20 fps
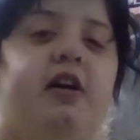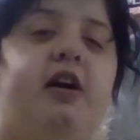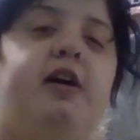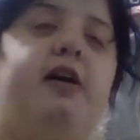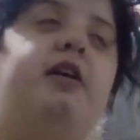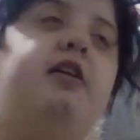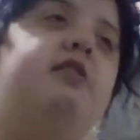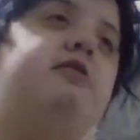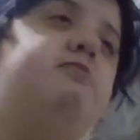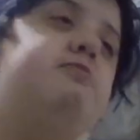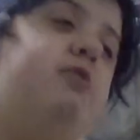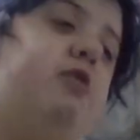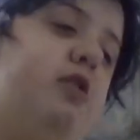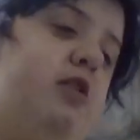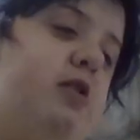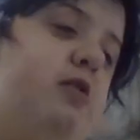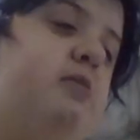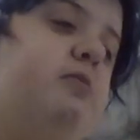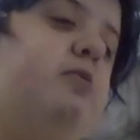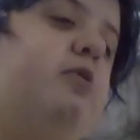got
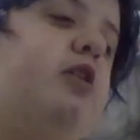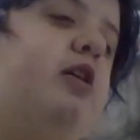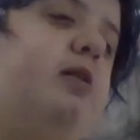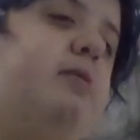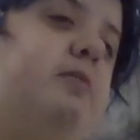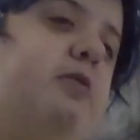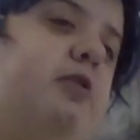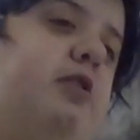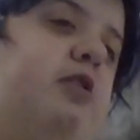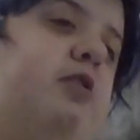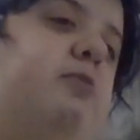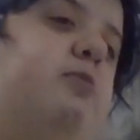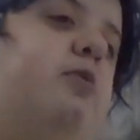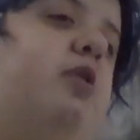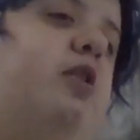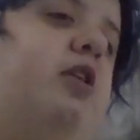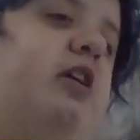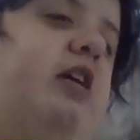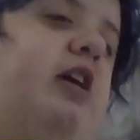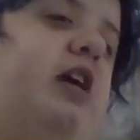Balloon Boy, Balloon
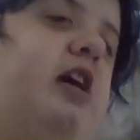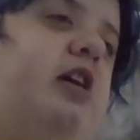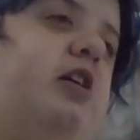Boy,